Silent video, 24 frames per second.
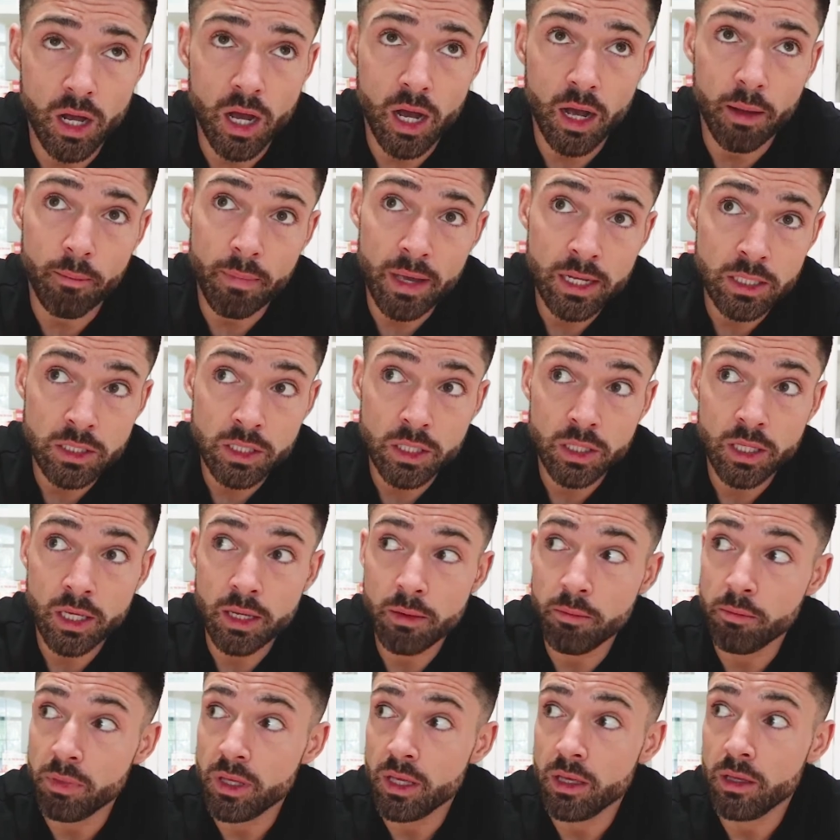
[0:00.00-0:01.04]
Uh, mentally,
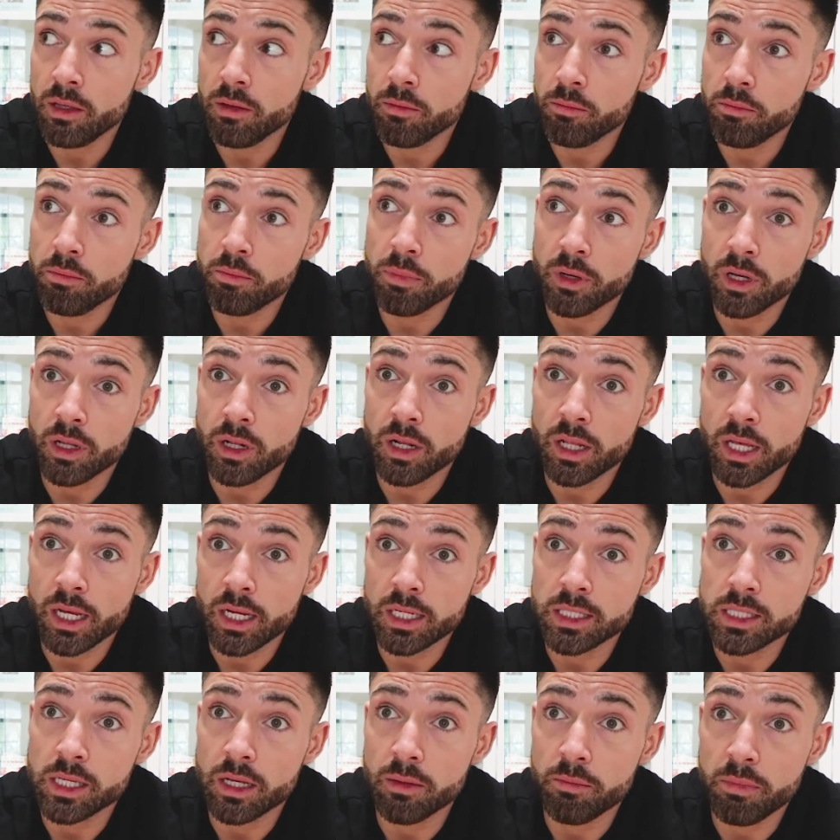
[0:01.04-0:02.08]
be, but like I
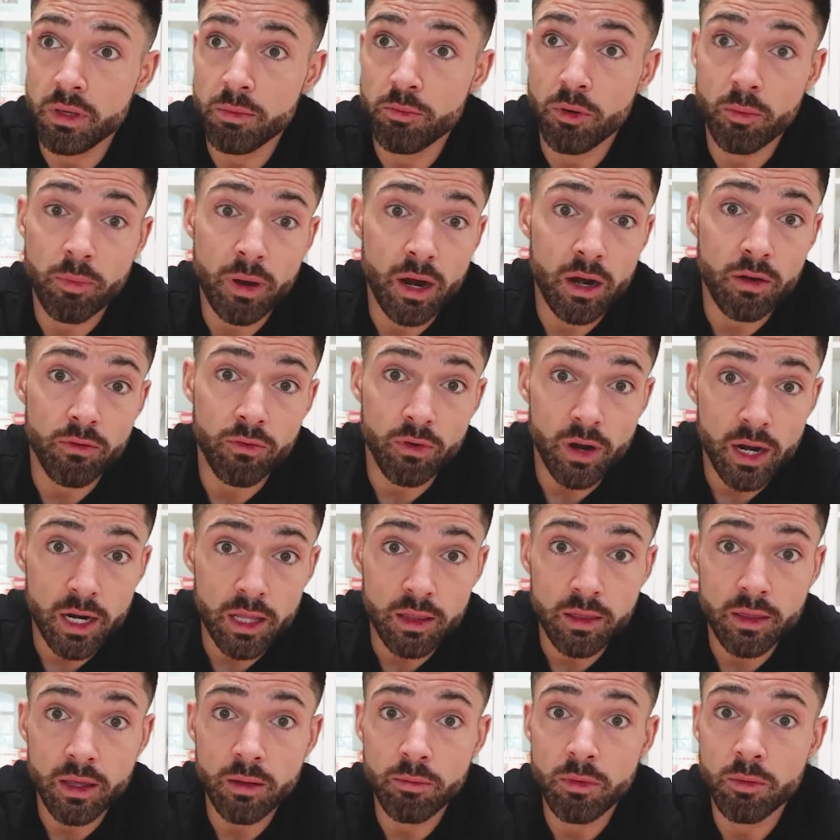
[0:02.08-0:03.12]
said, be prepared for
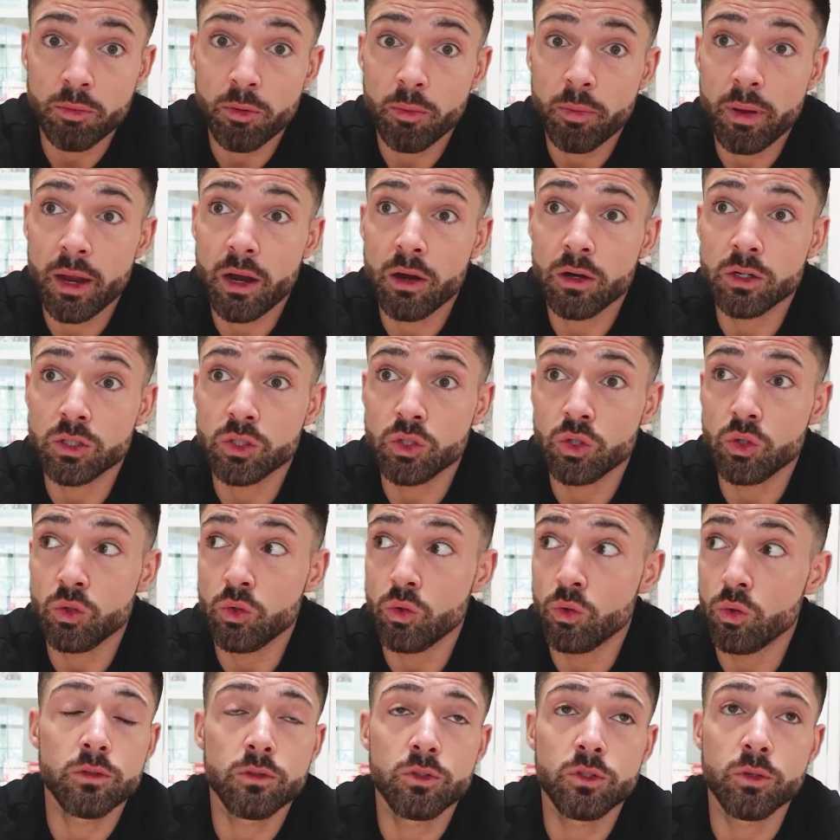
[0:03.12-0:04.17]
anything. Be prepared to,
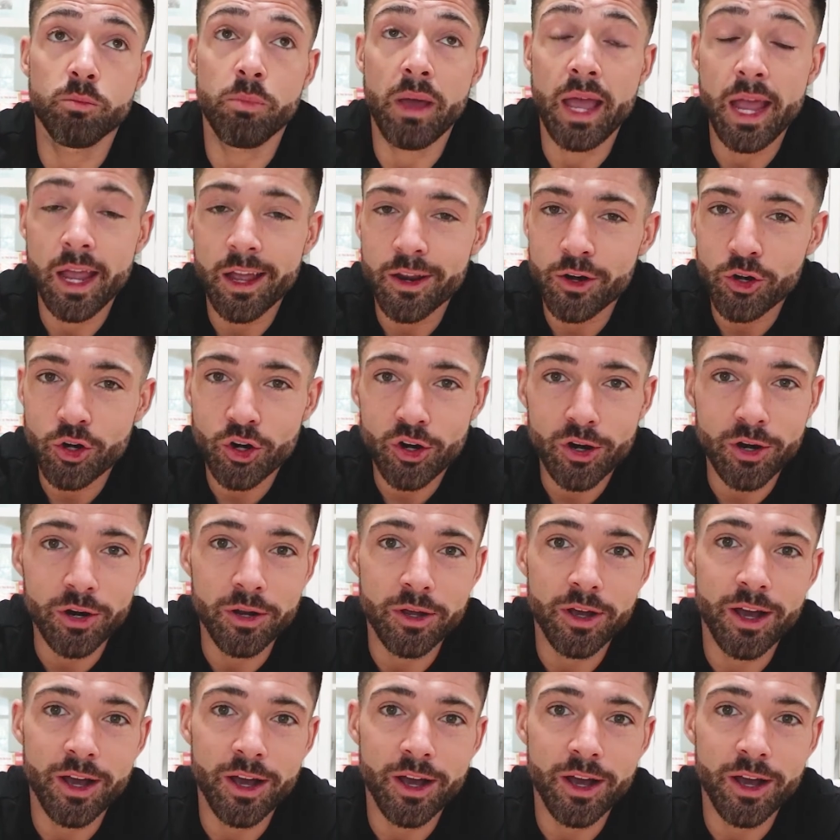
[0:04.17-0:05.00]
to pander.